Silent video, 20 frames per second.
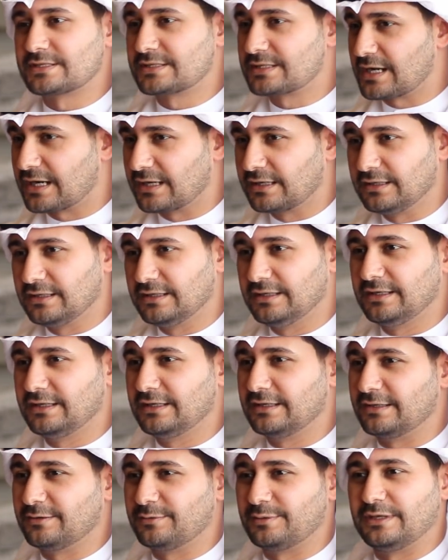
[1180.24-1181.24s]

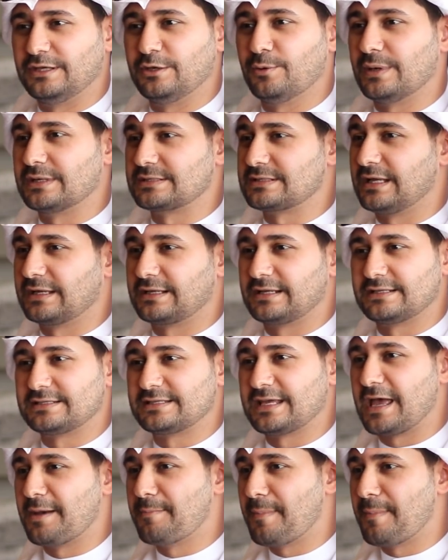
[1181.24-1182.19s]
struggling, and he was like, let's say,